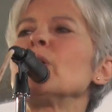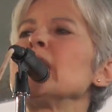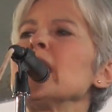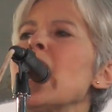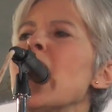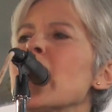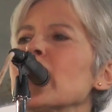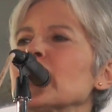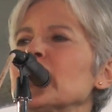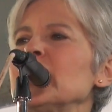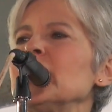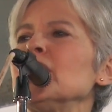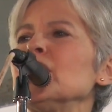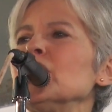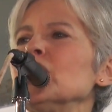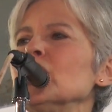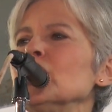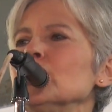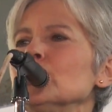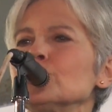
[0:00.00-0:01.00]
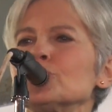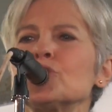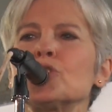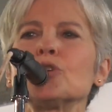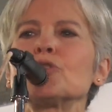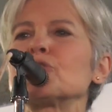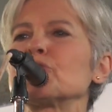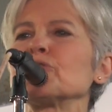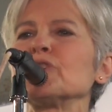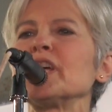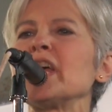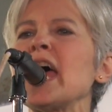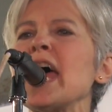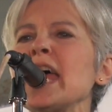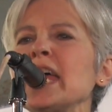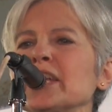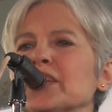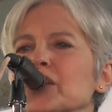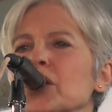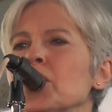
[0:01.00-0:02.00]
We are here to
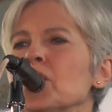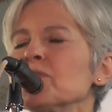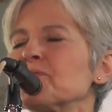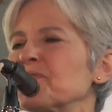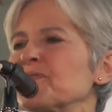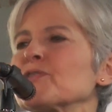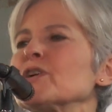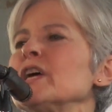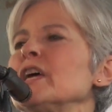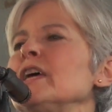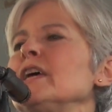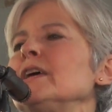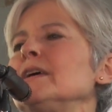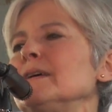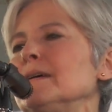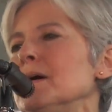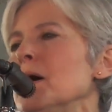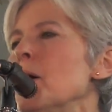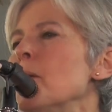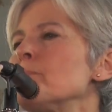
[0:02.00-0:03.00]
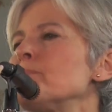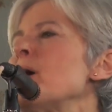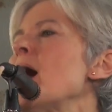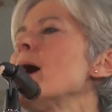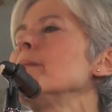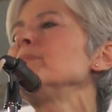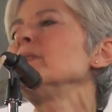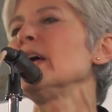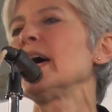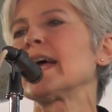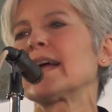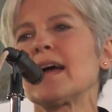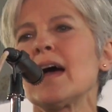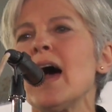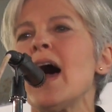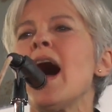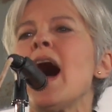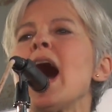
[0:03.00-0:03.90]
create free, public,